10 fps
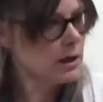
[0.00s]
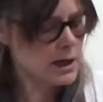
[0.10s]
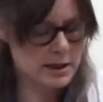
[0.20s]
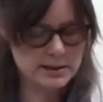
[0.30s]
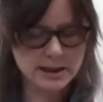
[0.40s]

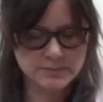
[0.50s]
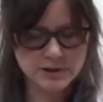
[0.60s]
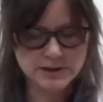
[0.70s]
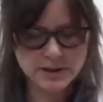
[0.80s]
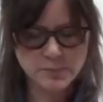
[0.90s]
except
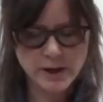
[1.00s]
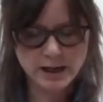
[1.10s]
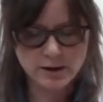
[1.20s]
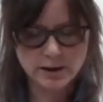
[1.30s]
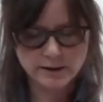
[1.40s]
its
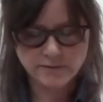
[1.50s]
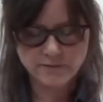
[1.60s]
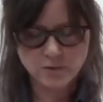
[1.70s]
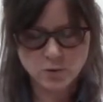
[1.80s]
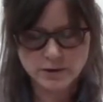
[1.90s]
imperative
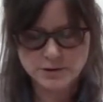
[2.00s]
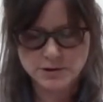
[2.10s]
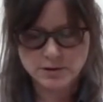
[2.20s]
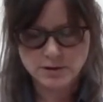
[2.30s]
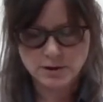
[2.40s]
force.